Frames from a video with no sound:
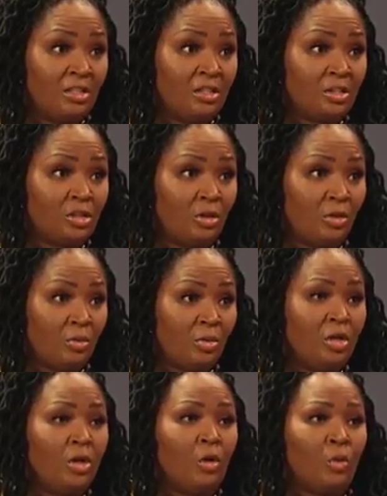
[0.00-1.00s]
So
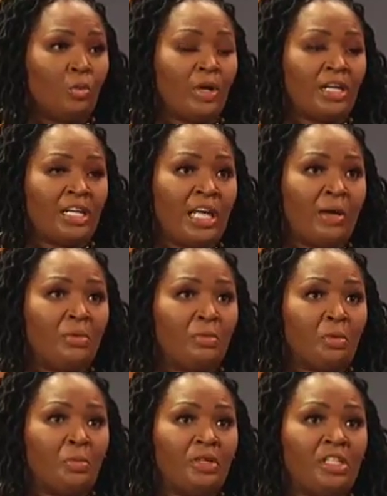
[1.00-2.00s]
Right now, what
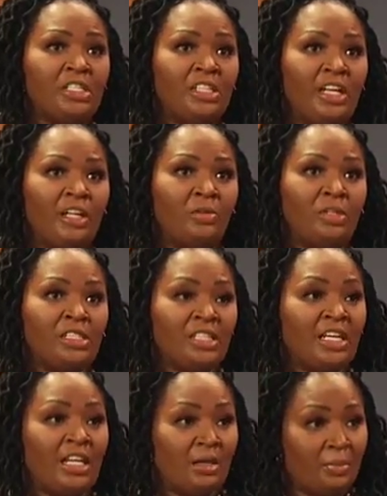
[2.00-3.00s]
we're putting together is a
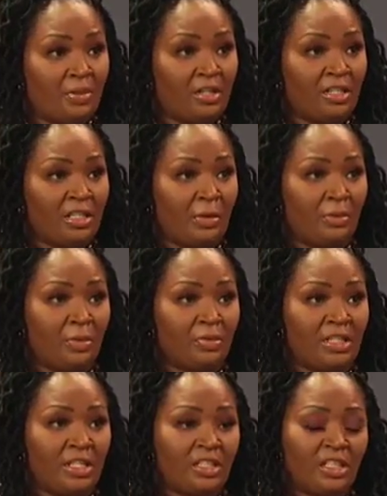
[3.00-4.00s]
camp that we will
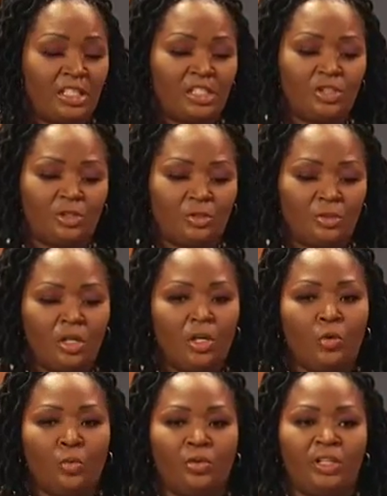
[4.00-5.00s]
take the kids to,
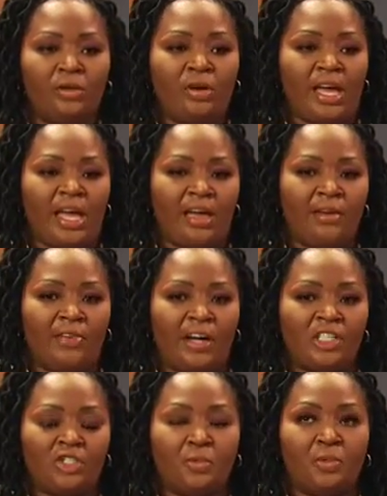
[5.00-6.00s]
where they'll have
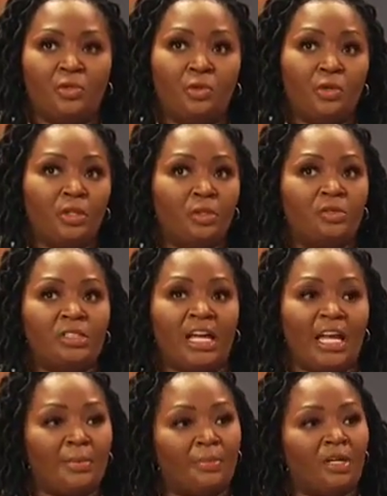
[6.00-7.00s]
entrepreneurial
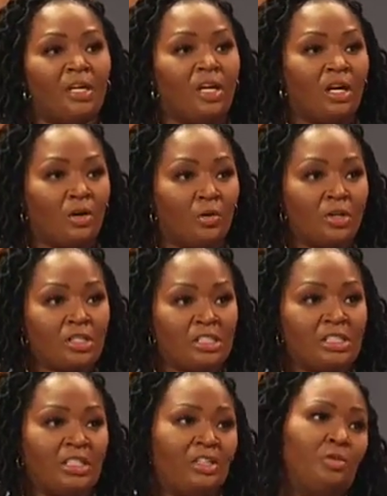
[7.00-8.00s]
type courses
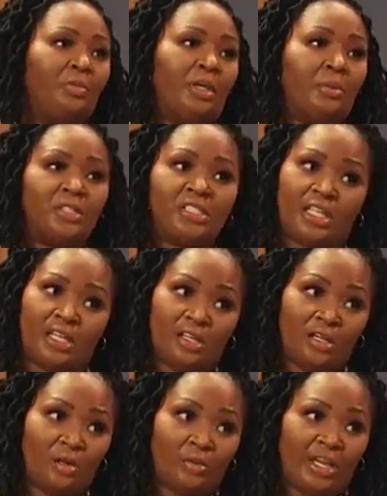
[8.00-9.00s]
that they'll be able to take,
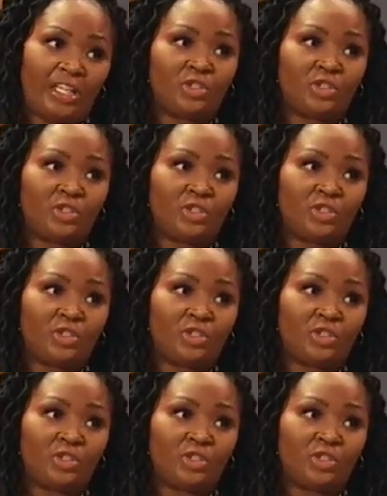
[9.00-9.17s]
right?